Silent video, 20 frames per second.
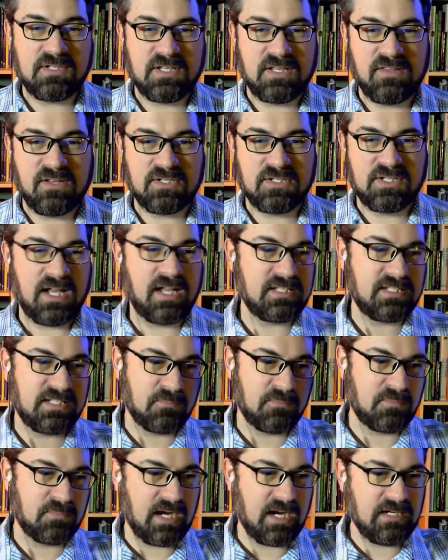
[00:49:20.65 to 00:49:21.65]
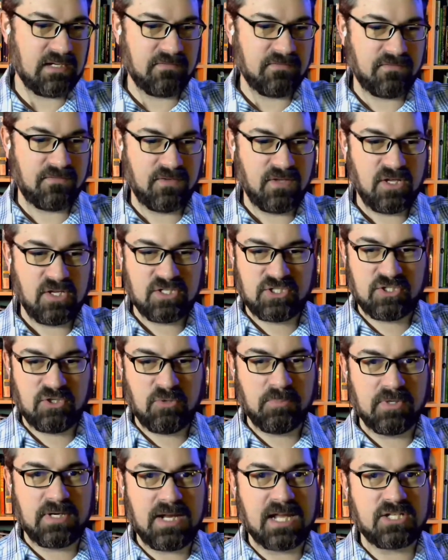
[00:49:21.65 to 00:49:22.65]
there's not some kind of
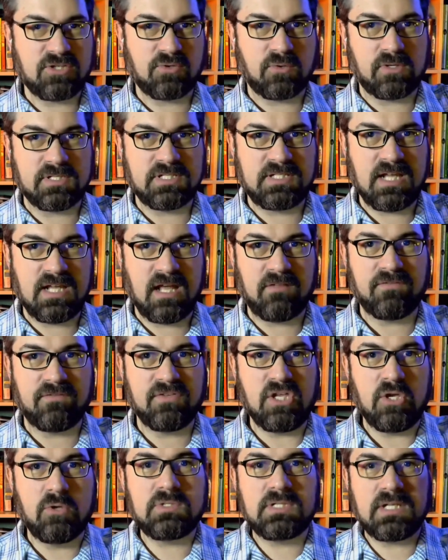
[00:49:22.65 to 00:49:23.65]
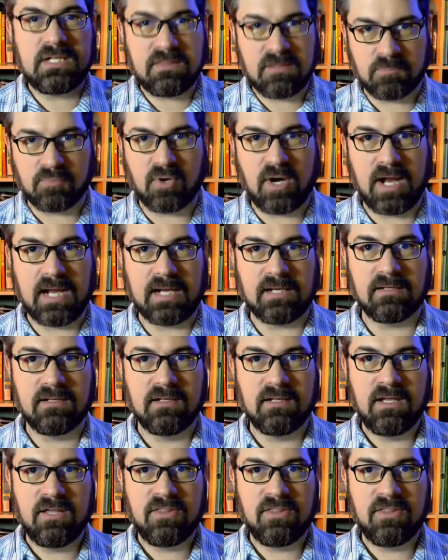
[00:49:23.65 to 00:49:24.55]
supernatural self using the brain